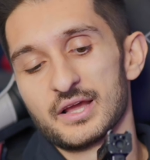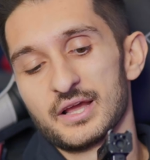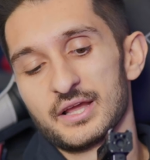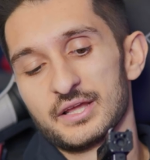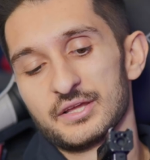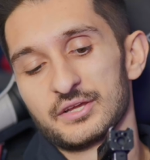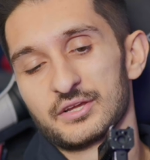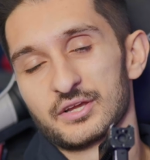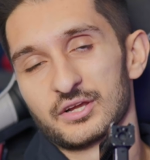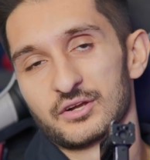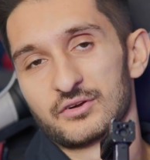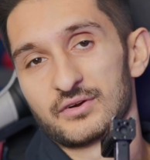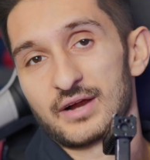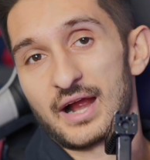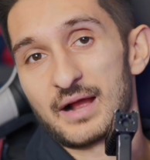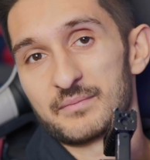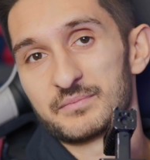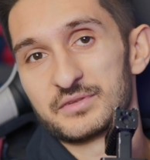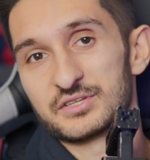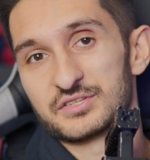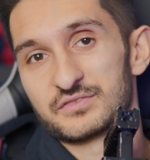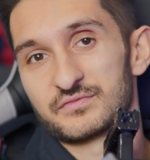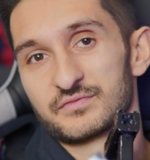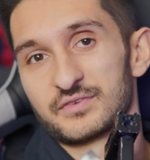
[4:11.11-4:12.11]
You can grab
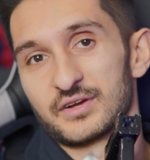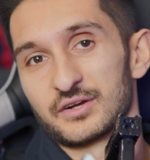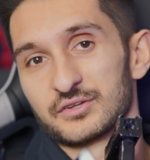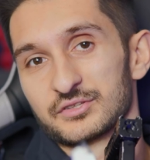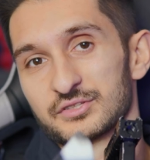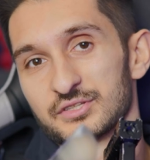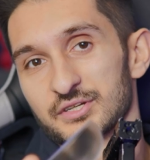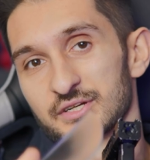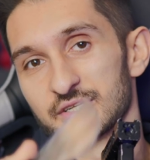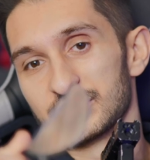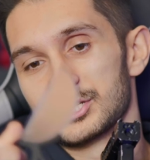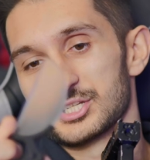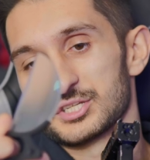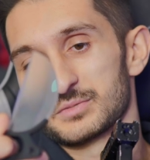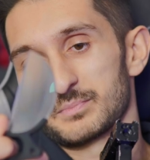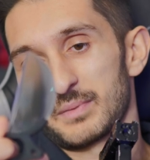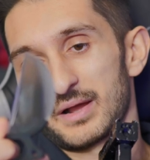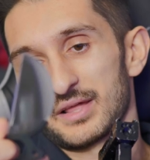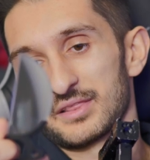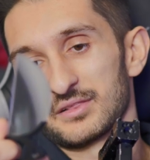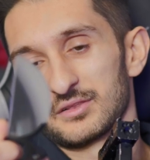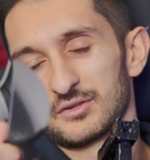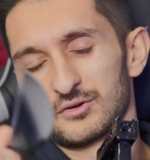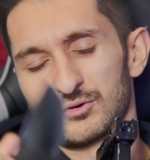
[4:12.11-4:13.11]
this filter just
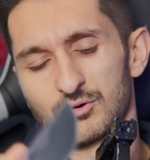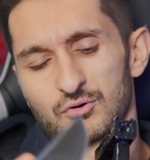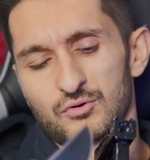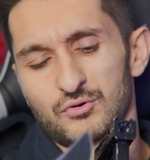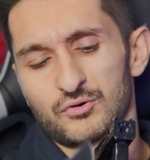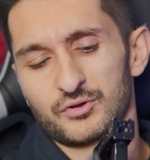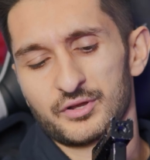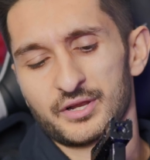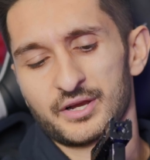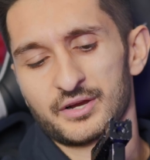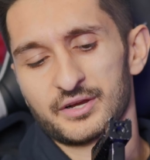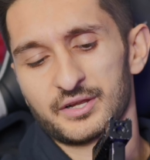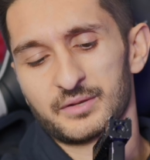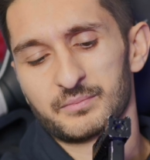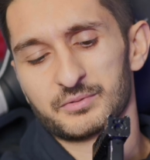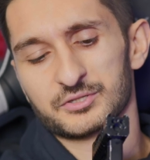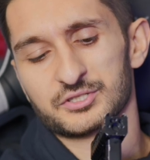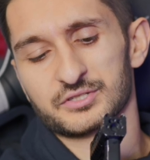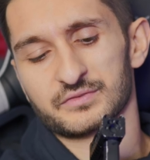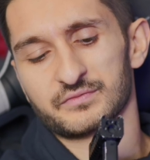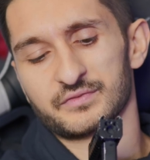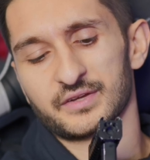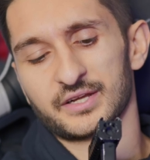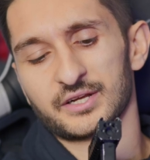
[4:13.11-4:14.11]
by the little hole here. You can put
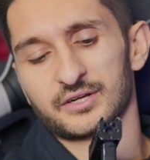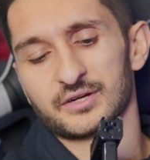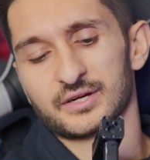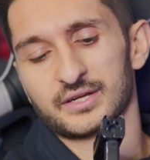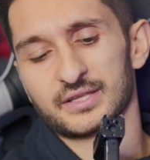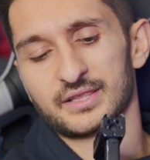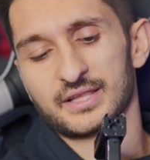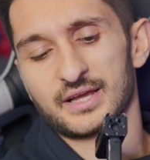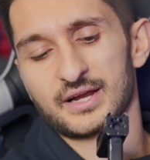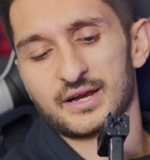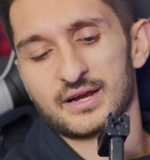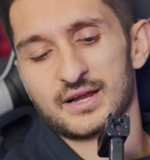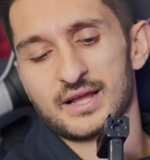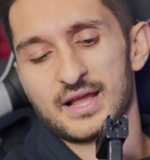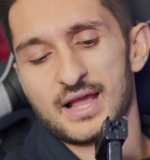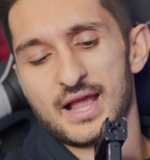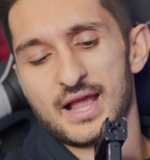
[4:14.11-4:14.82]
your finger in there